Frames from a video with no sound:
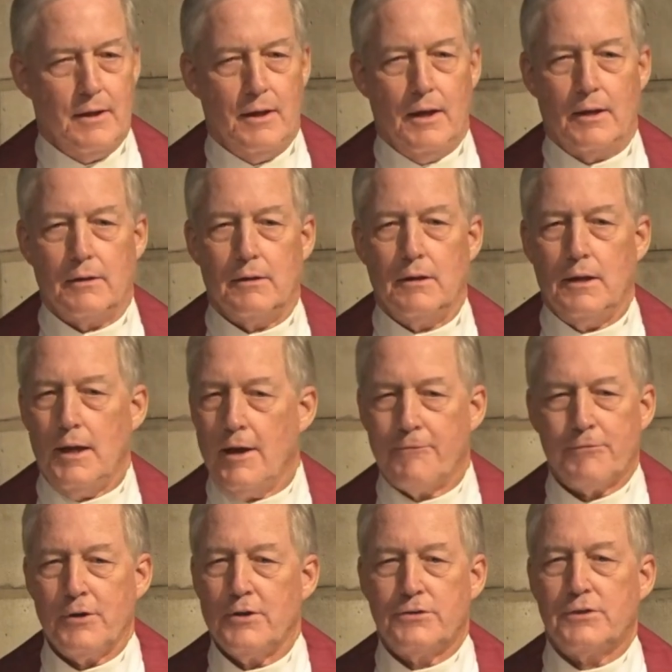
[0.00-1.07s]
And
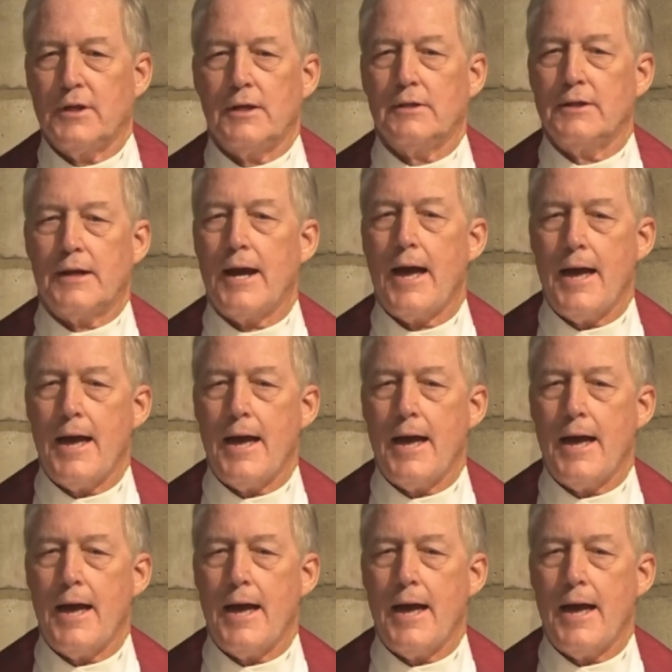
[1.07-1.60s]
everything that I